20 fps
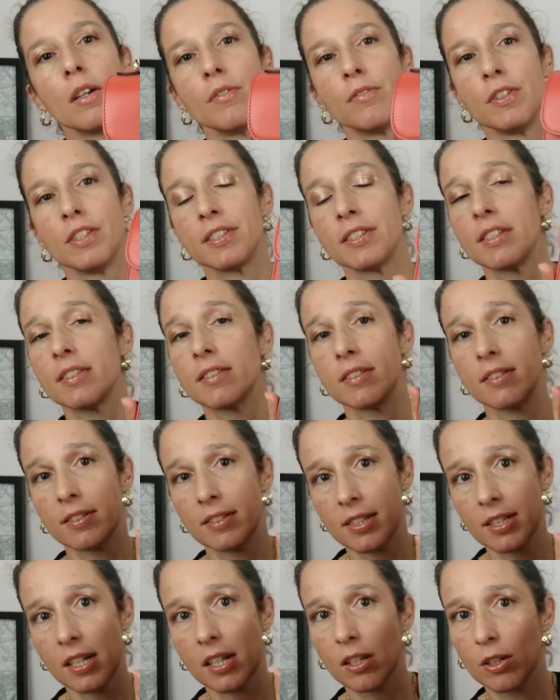This is
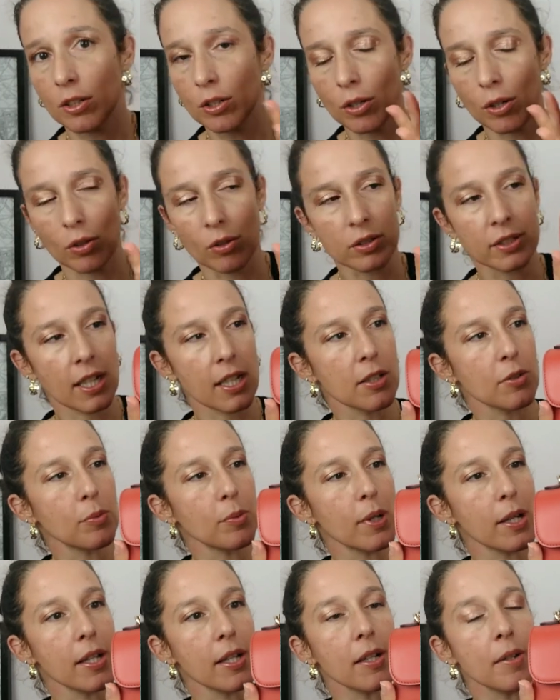still gold
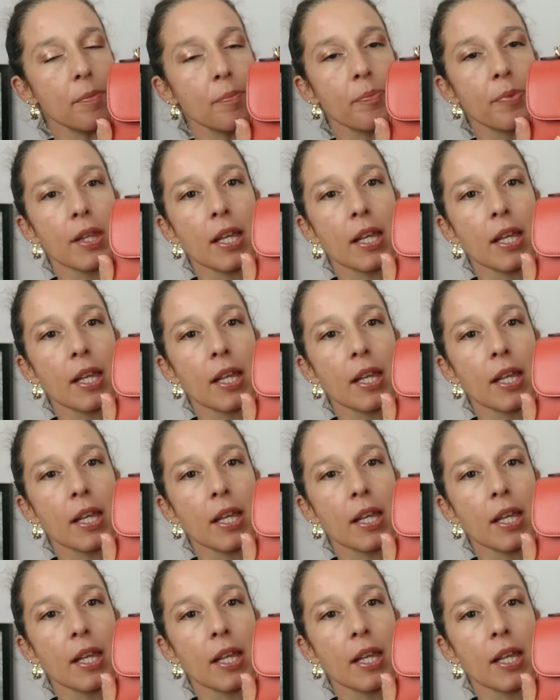hardware,